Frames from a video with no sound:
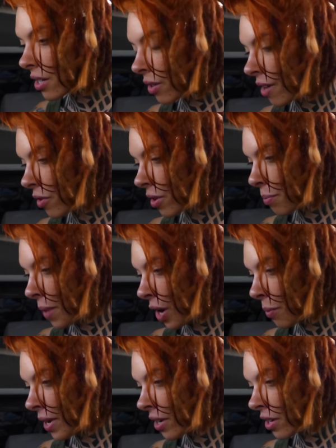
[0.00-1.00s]
I don't have a
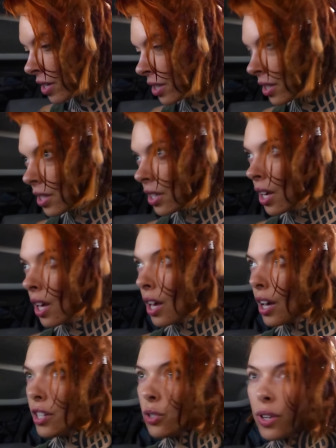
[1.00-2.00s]
power bank or anything.
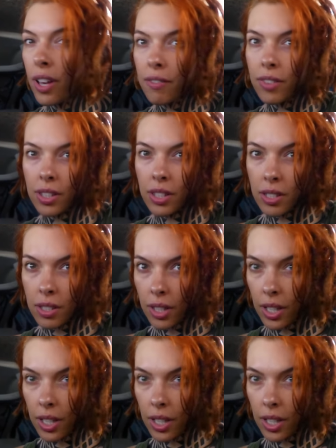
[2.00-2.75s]
I do have like these